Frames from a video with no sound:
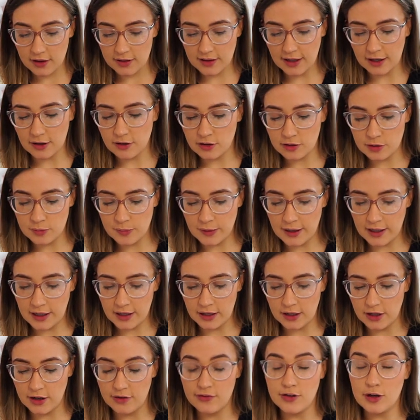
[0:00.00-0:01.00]
there could
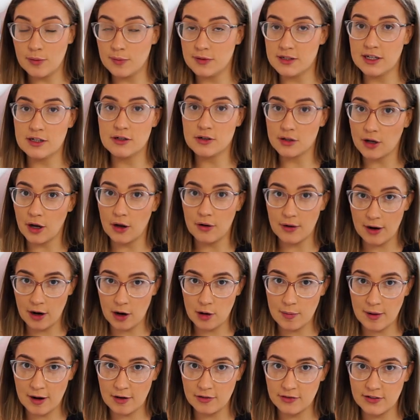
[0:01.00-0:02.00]
be a few potential going
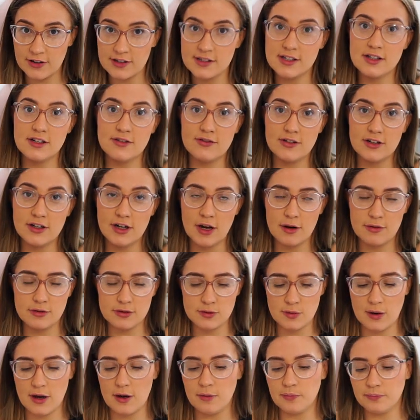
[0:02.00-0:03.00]
home outfits in the video
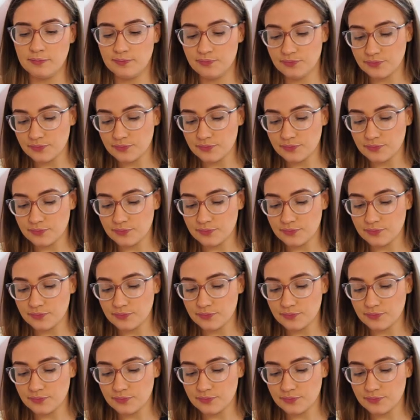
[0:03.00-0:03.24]
as well.